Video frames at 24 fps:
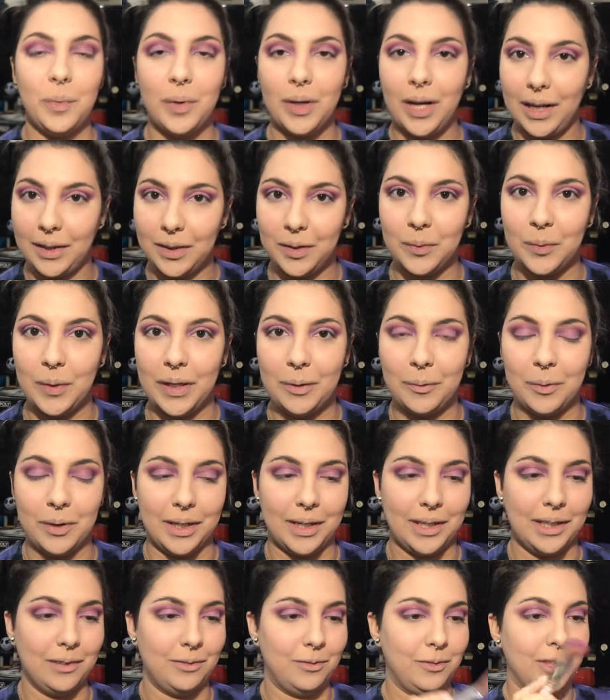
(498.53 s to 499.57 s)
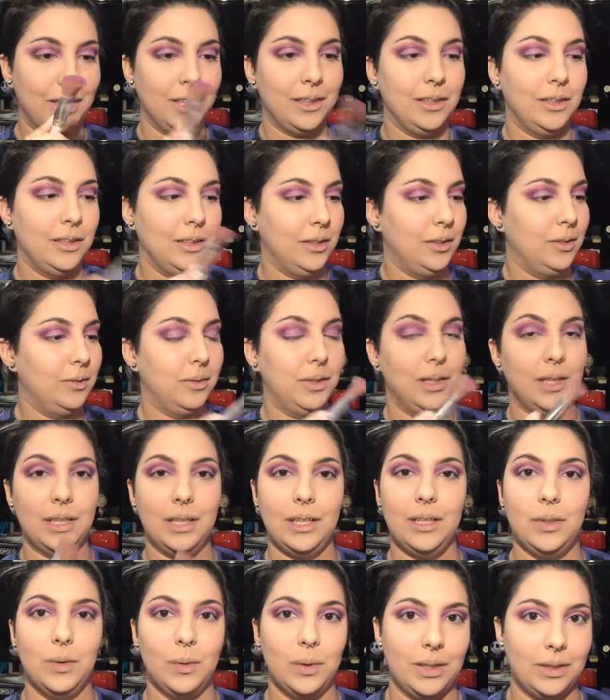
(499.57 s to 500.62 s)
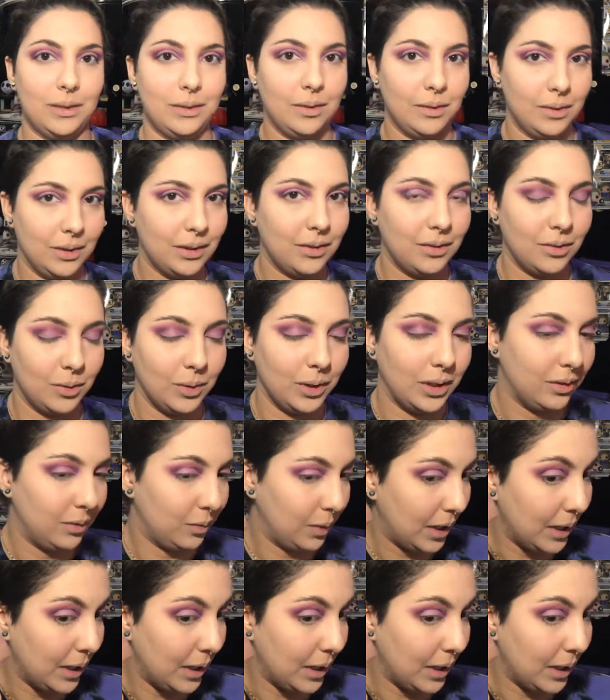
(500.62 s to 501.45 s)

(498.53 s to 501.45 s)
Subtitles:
but either way, we're gonna do this. So let's do this.